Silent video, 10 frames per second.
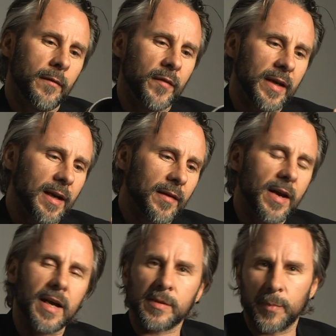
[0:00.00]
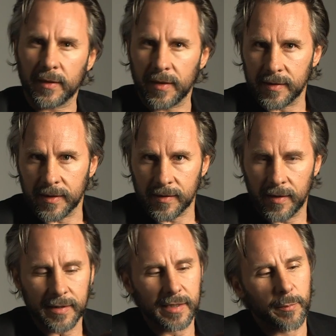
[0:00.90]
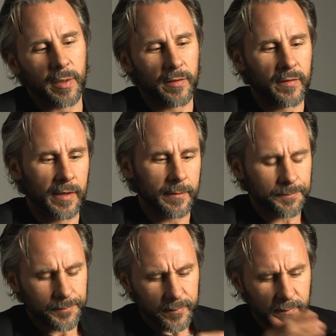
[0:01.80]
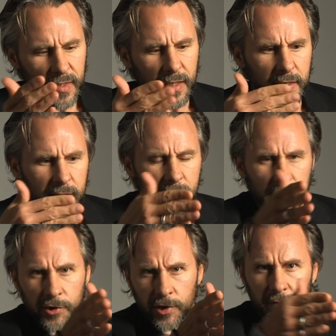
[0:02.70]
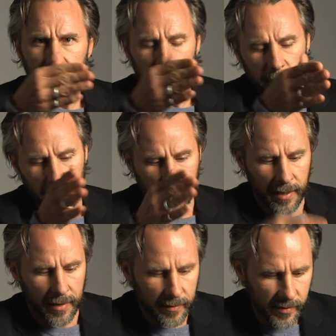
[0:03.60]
The other aspect that's exciting about that is shifting the bokeh.